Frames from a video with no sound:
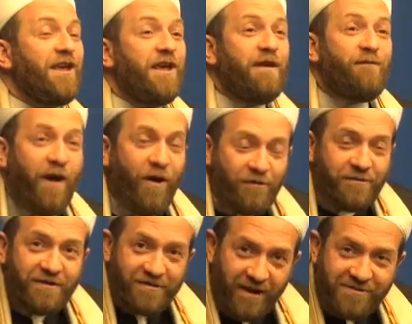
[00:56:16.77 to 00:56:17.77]
He found
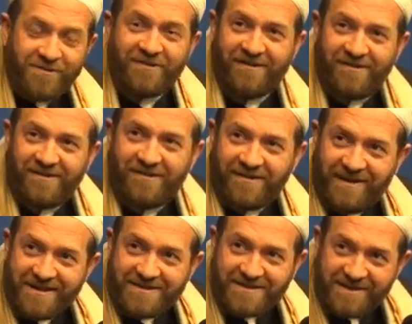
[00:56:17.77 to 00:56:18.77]
the treasure.
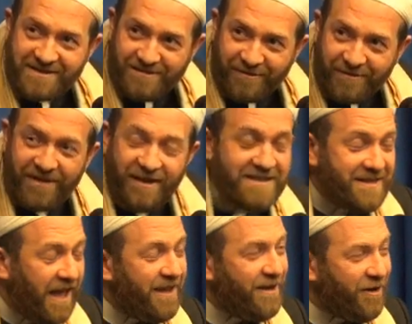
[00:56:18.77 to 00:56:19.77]
He's looking, he's
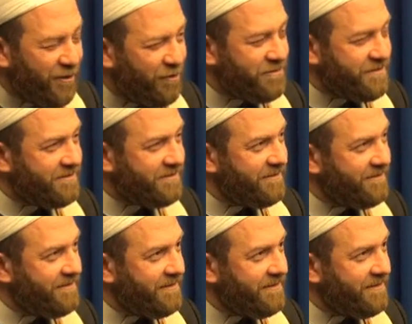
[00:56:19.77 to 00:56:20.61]
getting close.